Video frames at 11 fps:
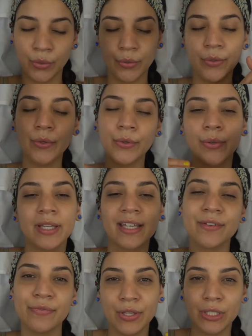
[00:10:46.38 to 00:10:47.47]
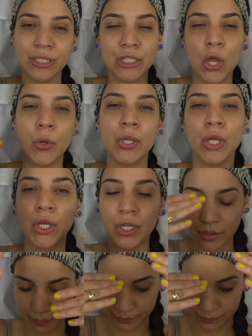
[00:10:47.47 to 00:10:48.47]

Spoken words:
Whew, it feels so good.